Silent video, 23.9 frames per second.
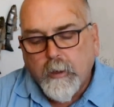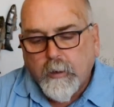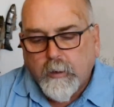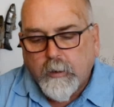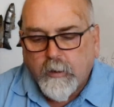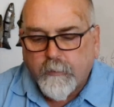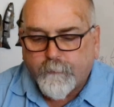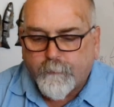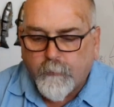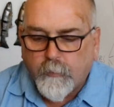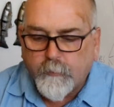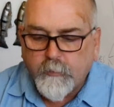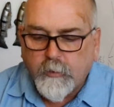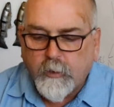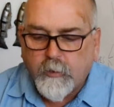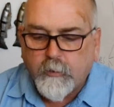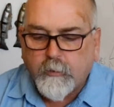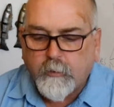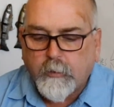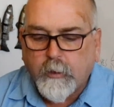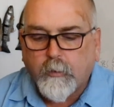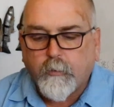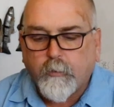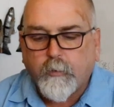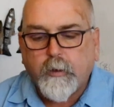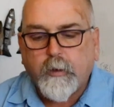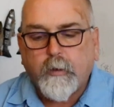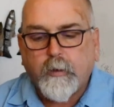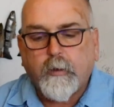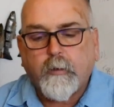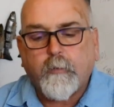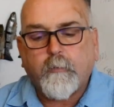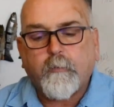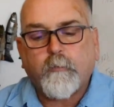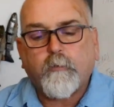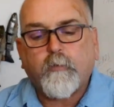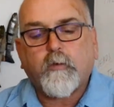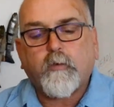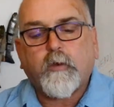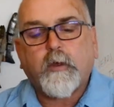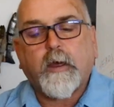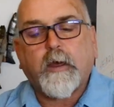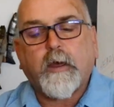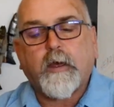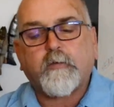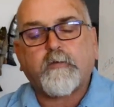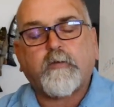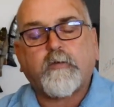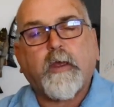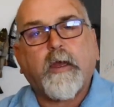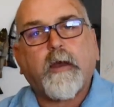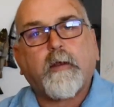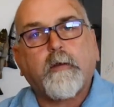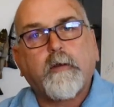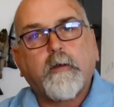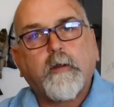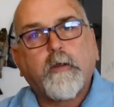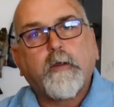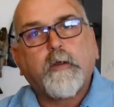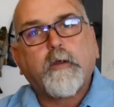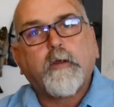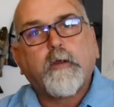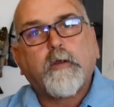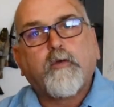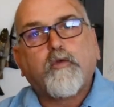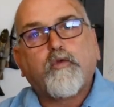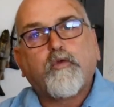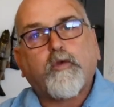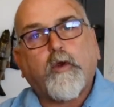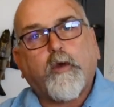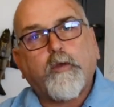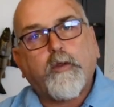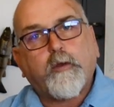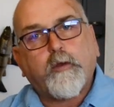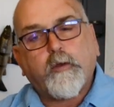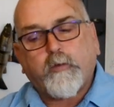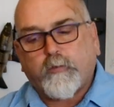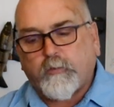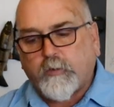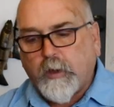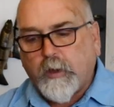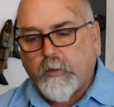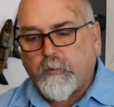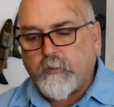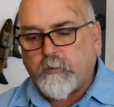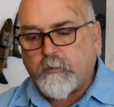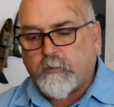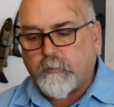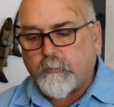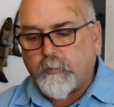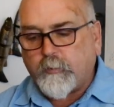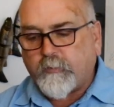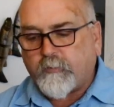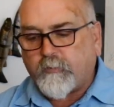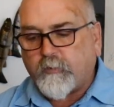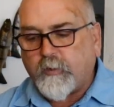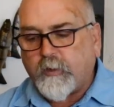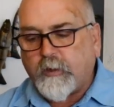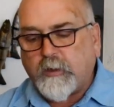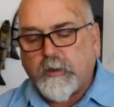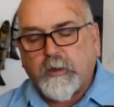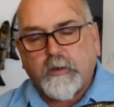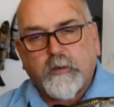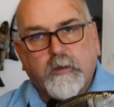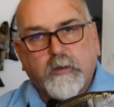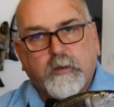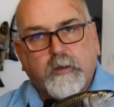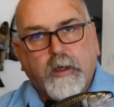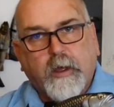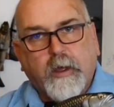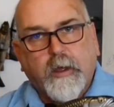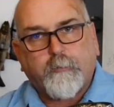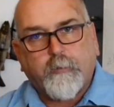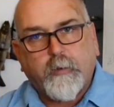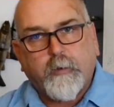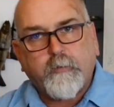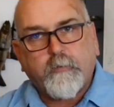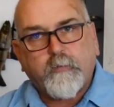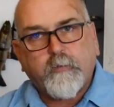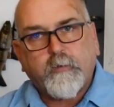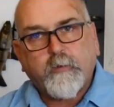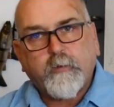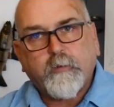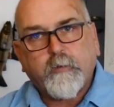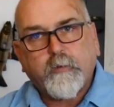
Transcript: If I'm going to go and cast out so that it's going to be sitting in the current